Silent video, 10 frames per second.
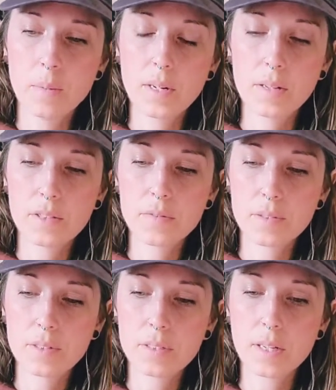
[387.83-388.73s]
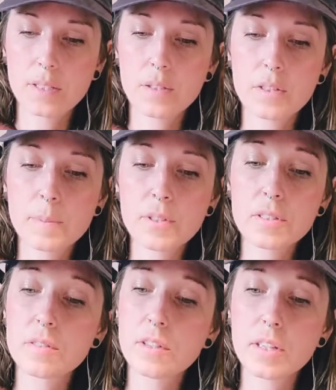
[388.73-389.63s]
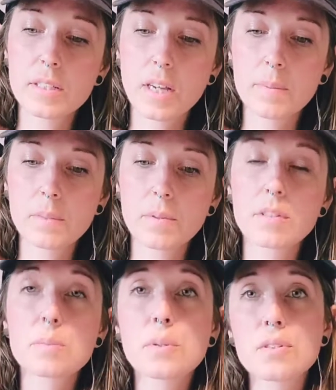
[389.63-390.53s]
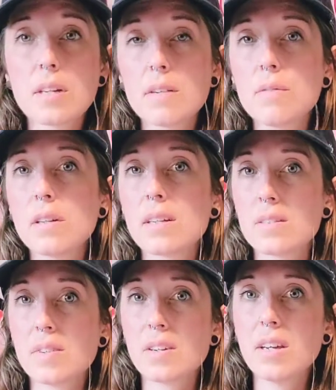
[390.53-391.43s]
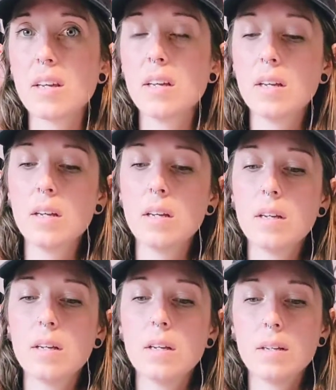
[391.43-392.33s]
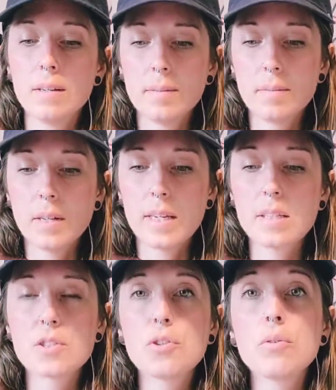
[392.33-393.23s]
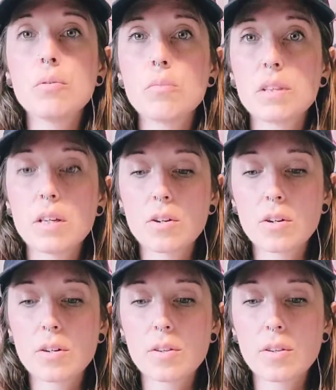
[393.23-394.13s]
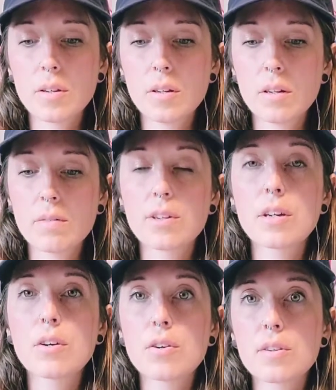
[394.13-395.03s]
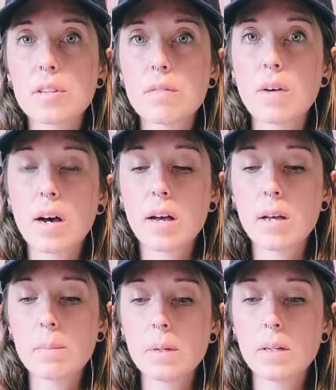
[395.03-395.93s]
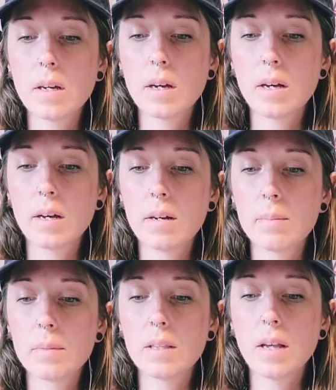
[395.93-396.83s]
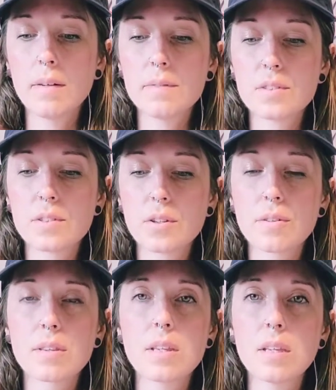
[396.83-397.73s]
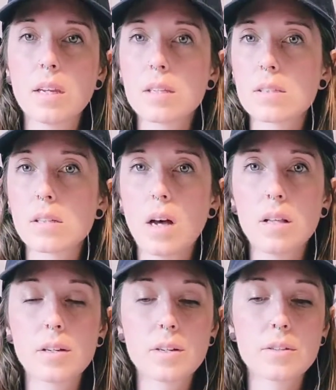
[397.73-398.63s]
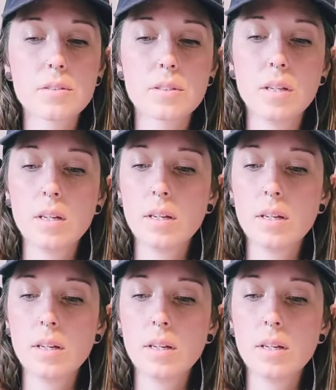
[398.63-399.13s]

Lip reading: What else for this side? So this person's very adaptable. This person I feel like is very in tune with the earth, very earthy vibe, loves earthy things, colors,